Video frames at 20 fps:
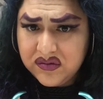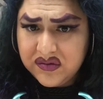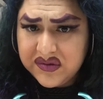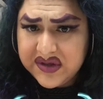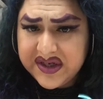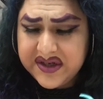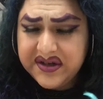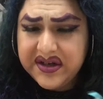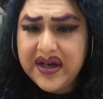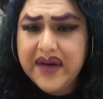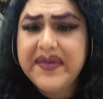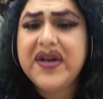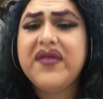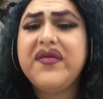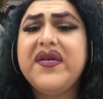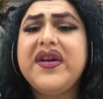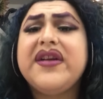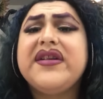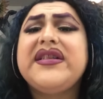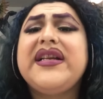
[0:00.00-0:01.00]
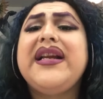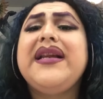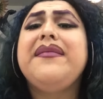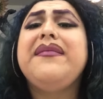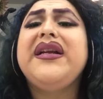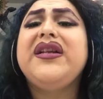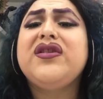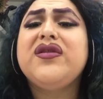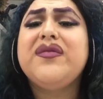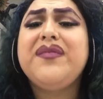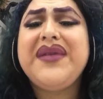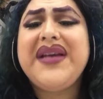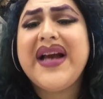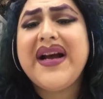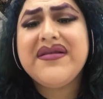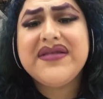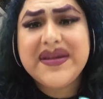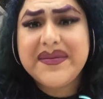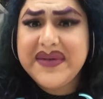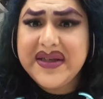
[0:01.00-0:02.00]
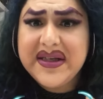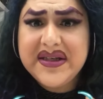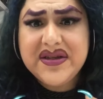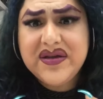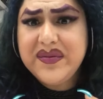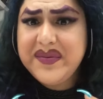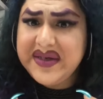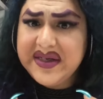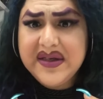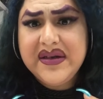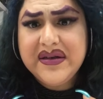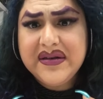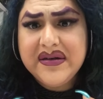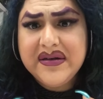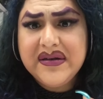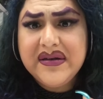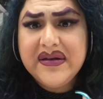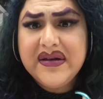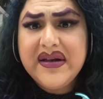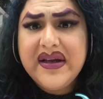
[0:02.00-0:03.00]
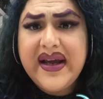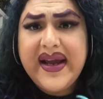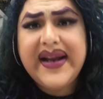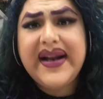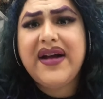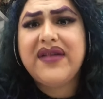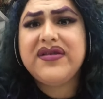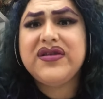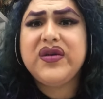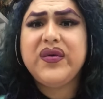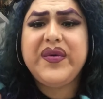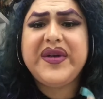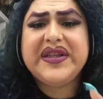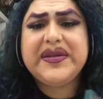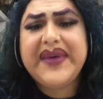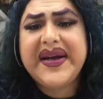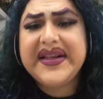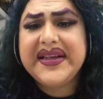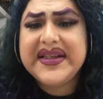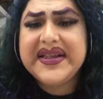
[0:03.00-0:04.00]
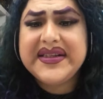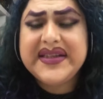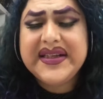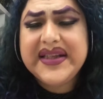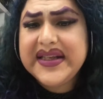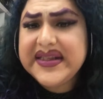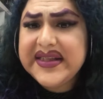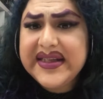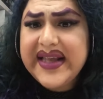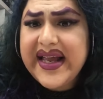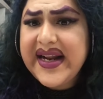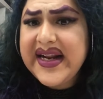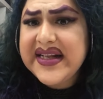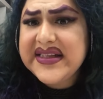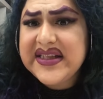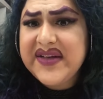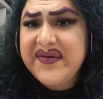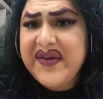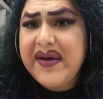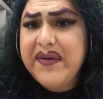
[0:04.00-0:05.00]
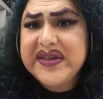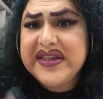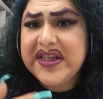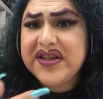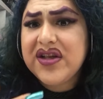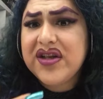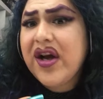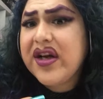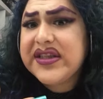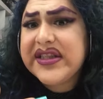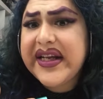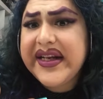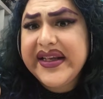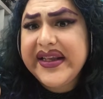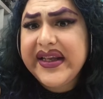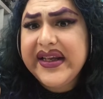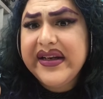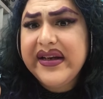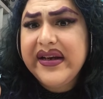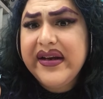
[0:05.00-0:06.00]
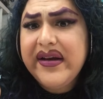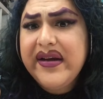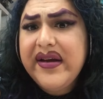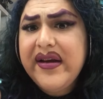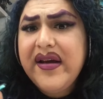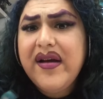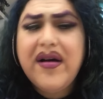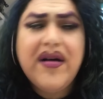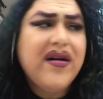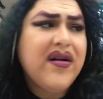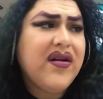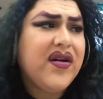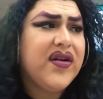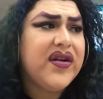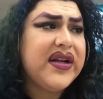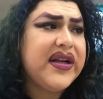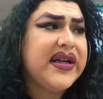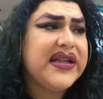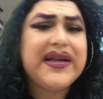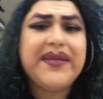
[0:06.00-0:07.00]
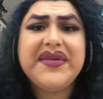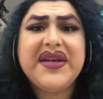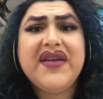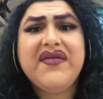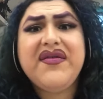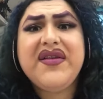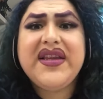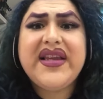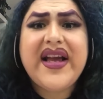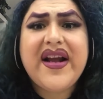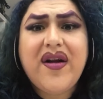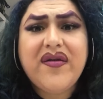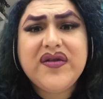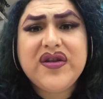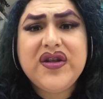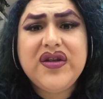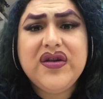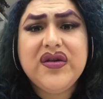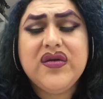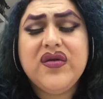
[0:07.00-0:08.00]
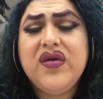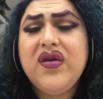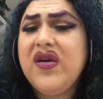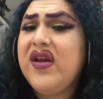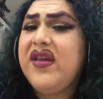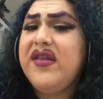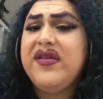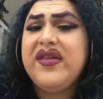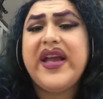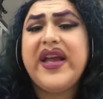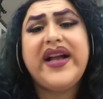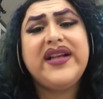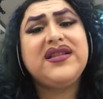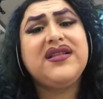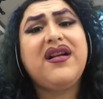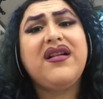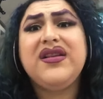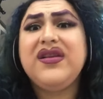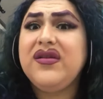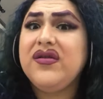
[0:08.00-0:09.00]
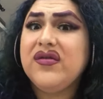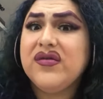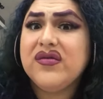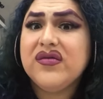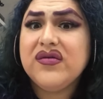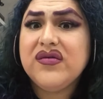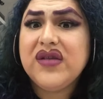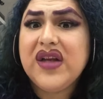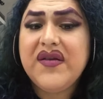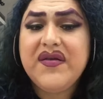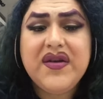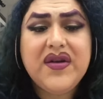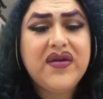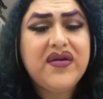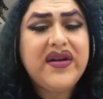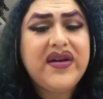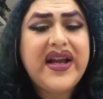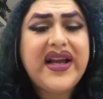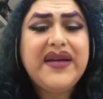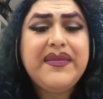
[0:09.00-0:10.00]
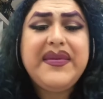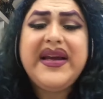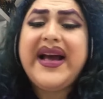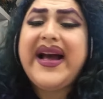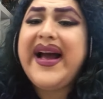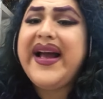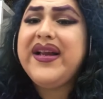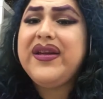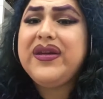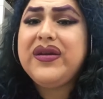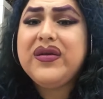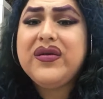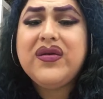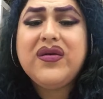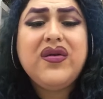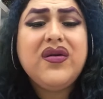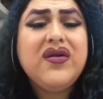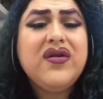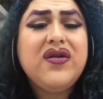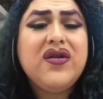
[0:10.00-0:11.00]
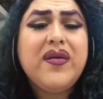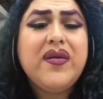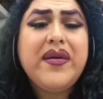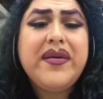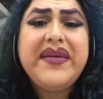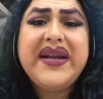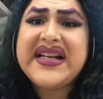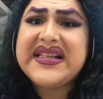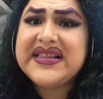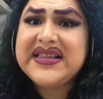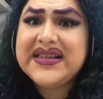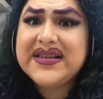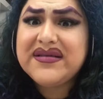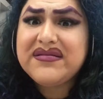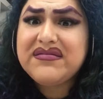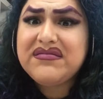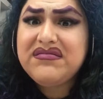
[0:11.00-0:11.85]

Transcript: and you're coming over here telling me to be how something to be, and how to respect this and this and that as if I wasn't taught anything, or because I'm giving that off to you. That's on you. If you don't like me, I do. No me miras.